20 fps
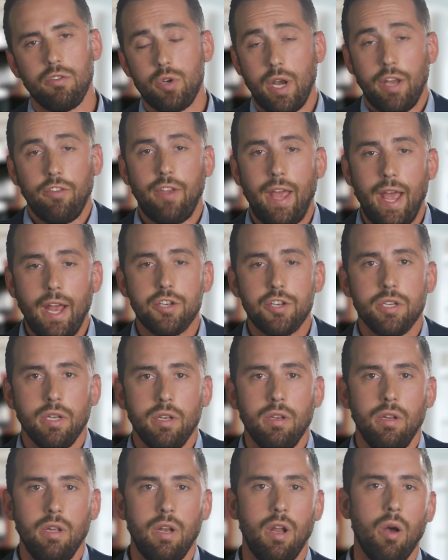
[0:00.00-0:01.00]
transaction,
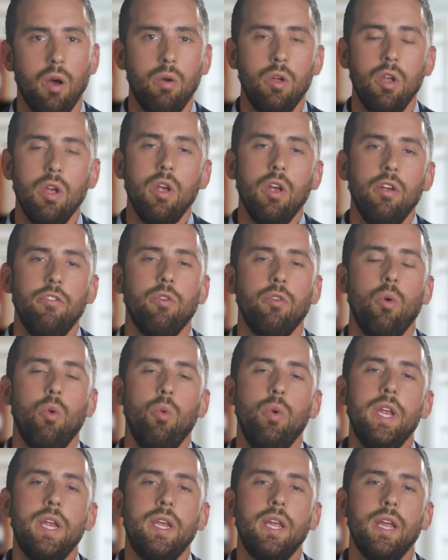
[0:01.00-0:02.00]
you know? Totally. So
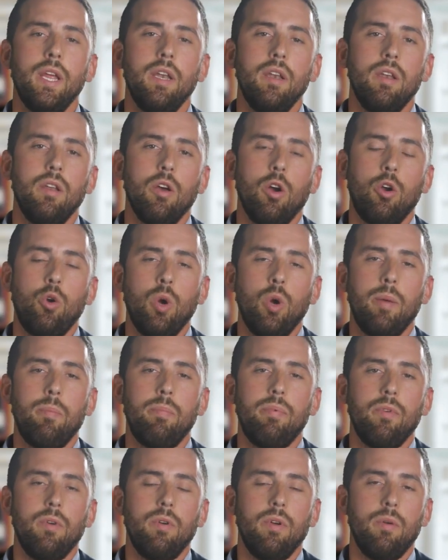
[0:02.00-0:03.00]
we can equip
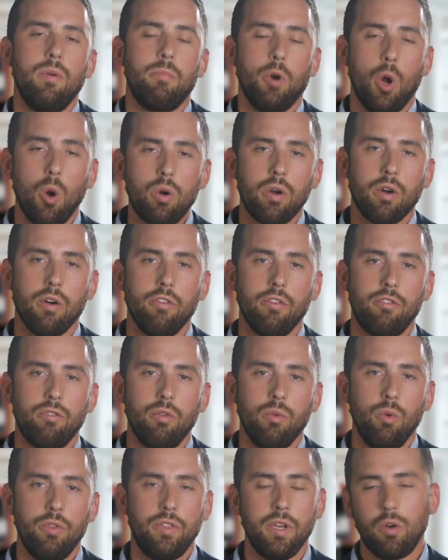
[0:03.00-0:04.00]
brokers
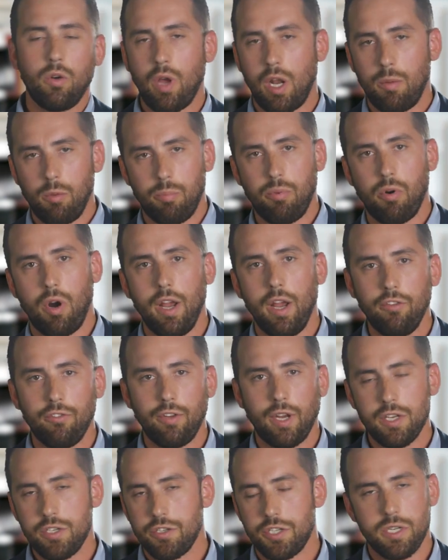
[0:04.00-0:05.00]
with incredible price,
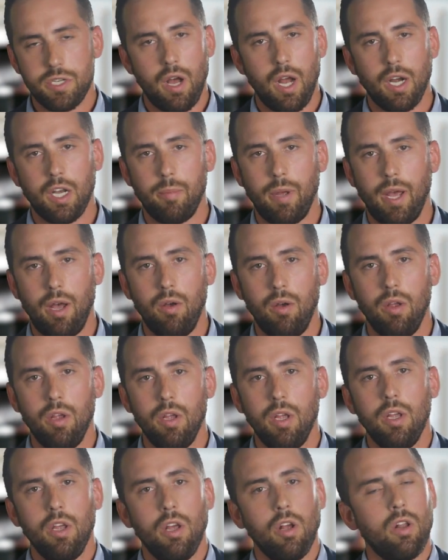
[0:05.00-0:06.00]
like I just talked about,
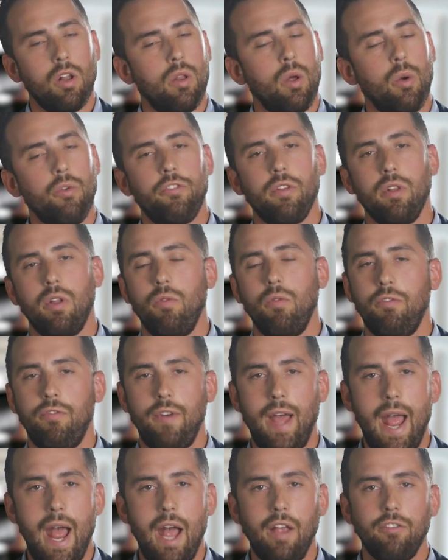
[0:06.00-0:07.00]
close the loan
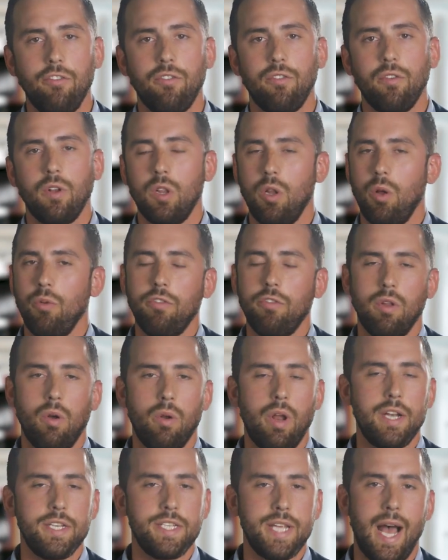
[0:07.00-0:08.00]
fast, close the
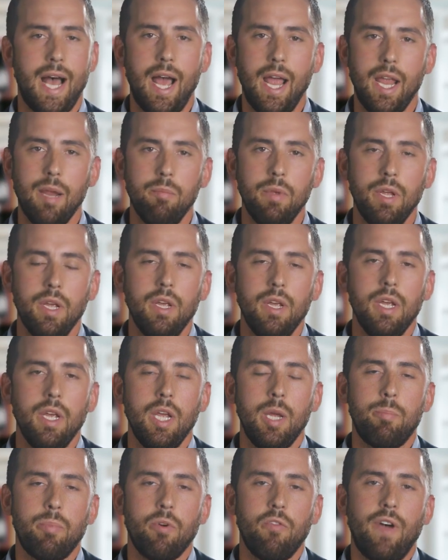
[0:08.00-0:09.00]
loan on time,
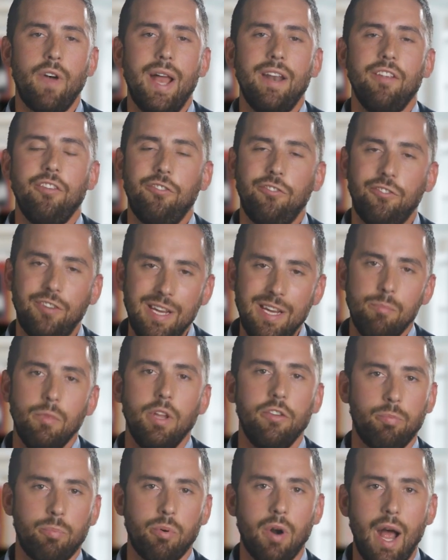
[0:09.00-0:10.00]
and provide a
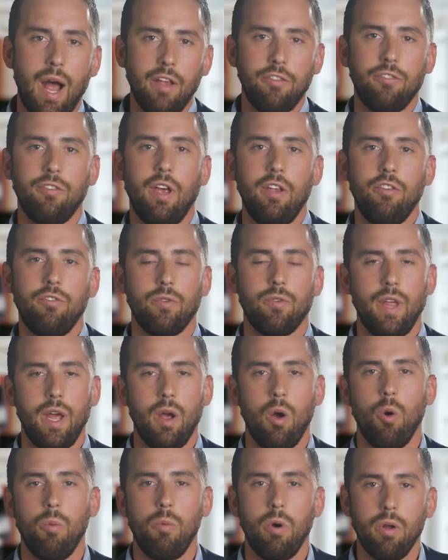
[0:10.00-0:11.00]
seamless process for that
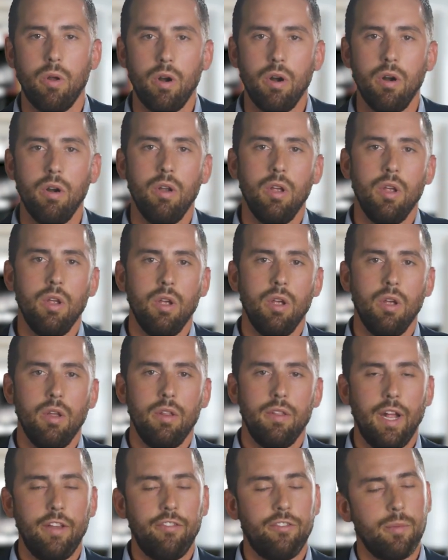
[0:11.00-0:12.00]
homeowner.
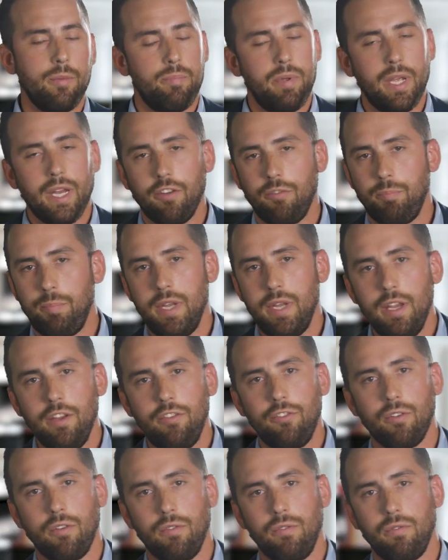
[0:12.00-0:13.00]
That's the biggest
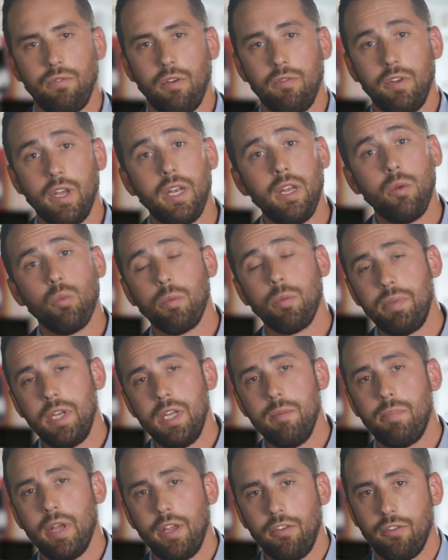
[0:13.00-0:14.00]
piece of, of getting
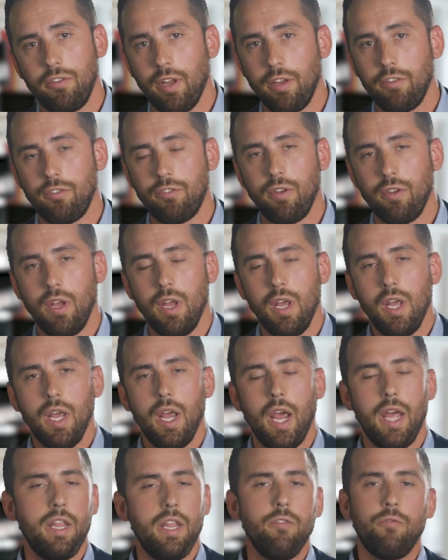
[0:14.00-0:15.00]
repeat business.
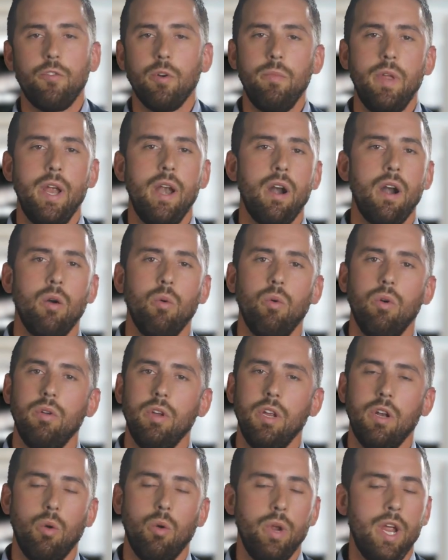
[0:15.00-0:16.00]
And then from there,
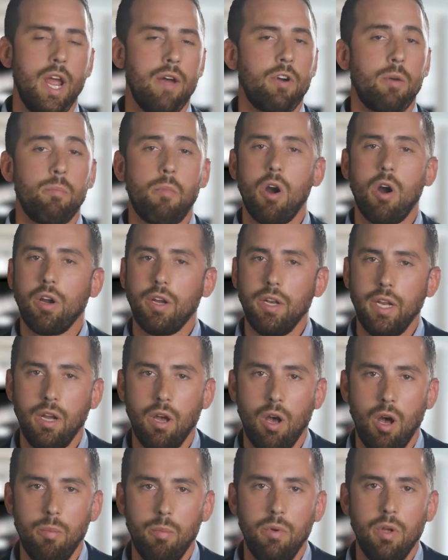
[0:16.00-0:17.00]
you know, we have our marketing
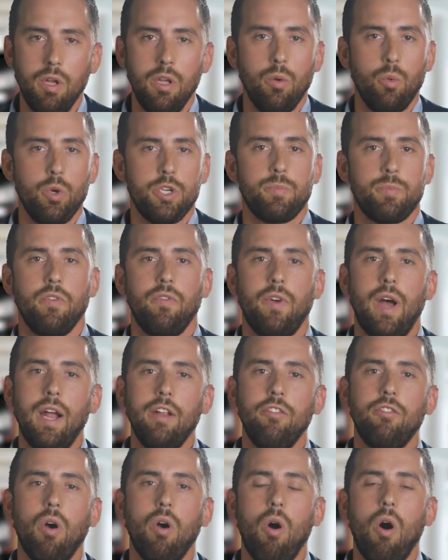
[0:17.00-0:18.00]
hub, which
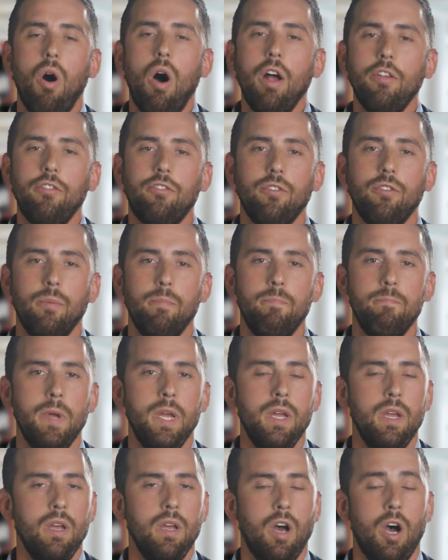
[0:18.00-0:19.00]
provides awesome
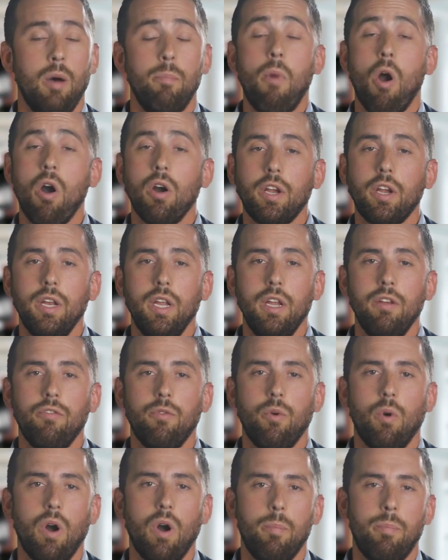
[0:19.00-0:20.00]
uh, marketing
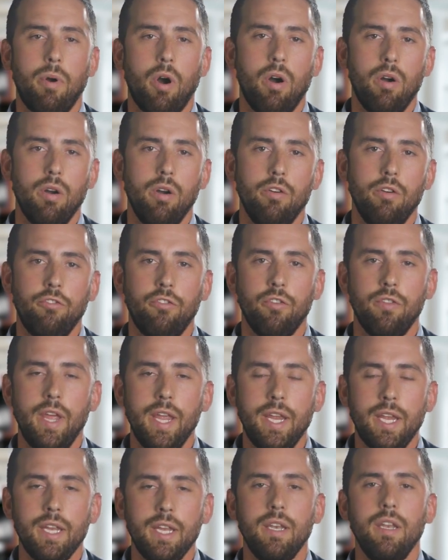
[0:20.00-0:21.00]
for our partners so
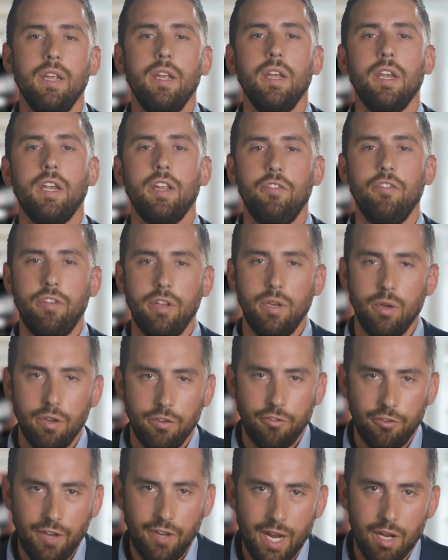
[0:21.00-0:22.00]
they can continue to
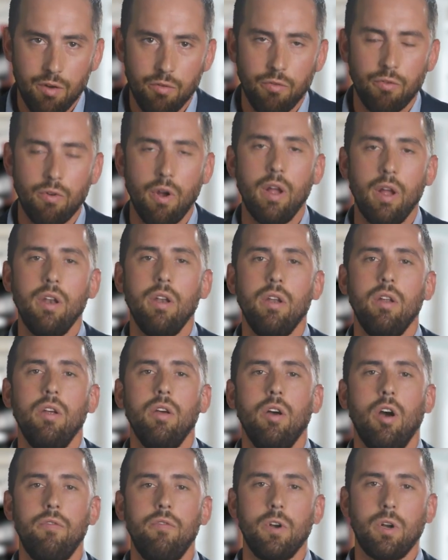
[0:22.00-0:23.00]
stay in front
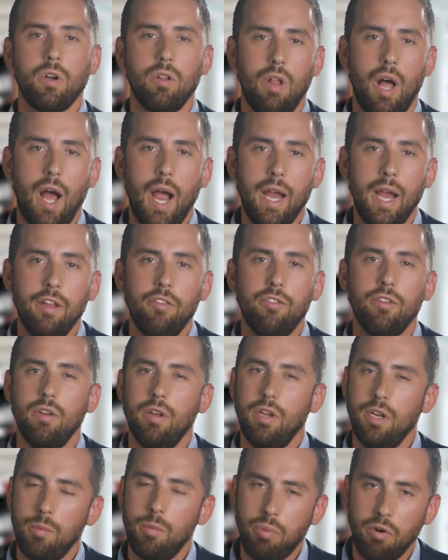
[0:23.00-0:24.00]
of their clients in,
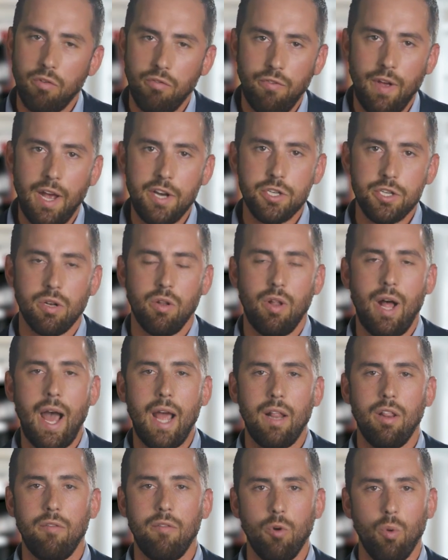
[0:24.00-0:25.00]
in a professional,
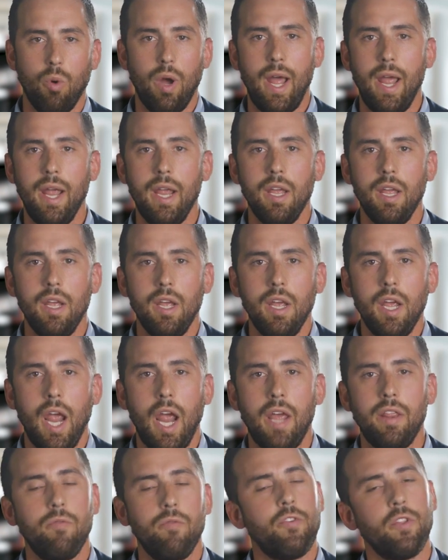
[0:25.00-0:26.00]
high-level way.
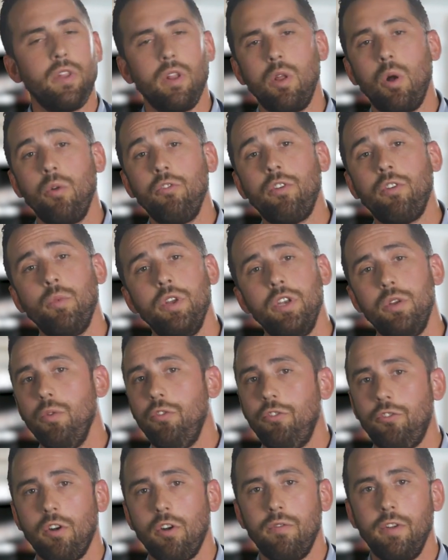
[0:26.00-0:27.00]
And then for the loans that we do
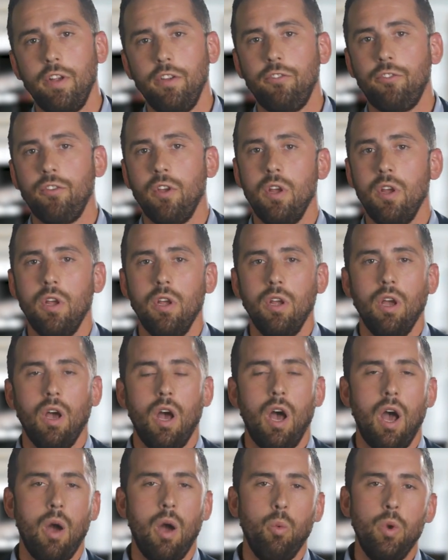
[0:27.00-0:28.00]
service,
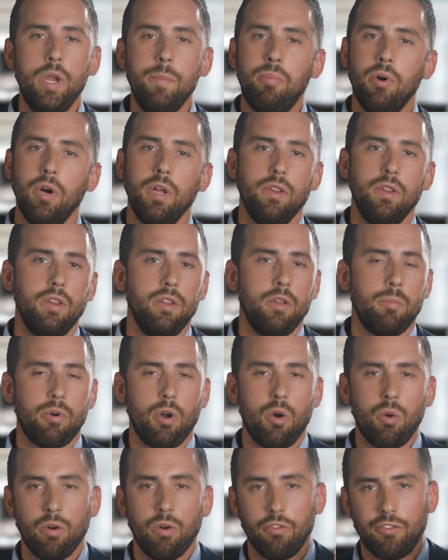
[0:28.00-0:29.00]
uh, we put the
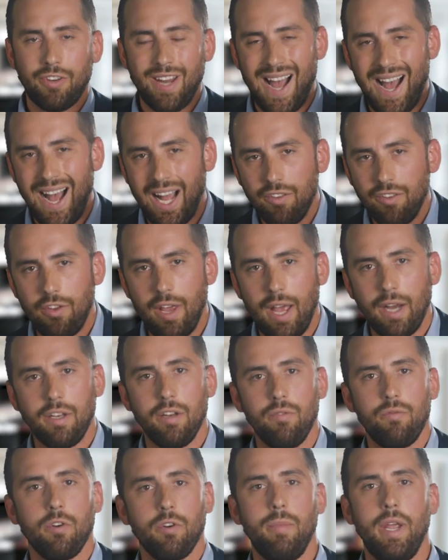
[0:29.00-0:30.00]
broker's contact
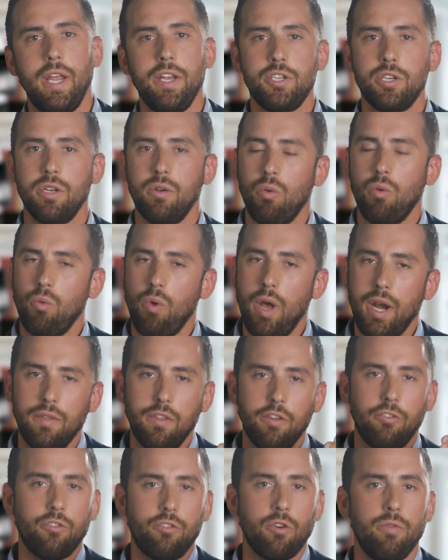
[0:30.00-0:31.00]
information right on
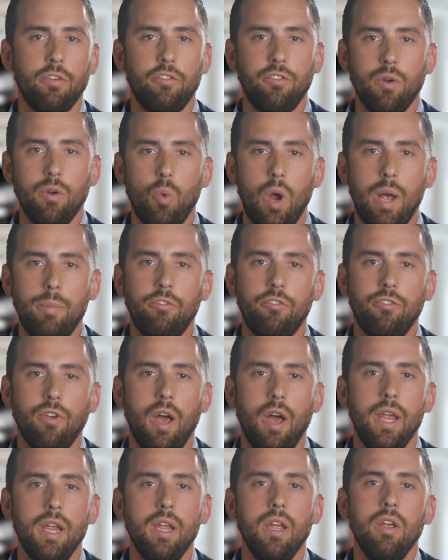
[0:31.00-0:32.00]
the servicing
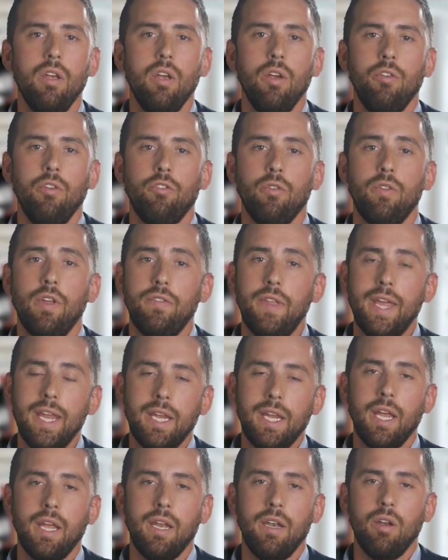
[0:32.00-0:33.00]
website so that they
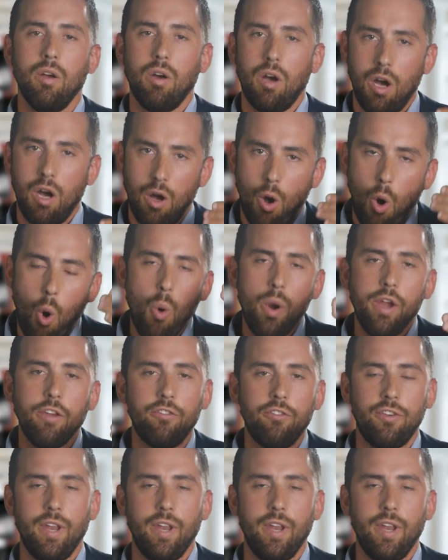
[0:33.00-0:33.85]
can uh, always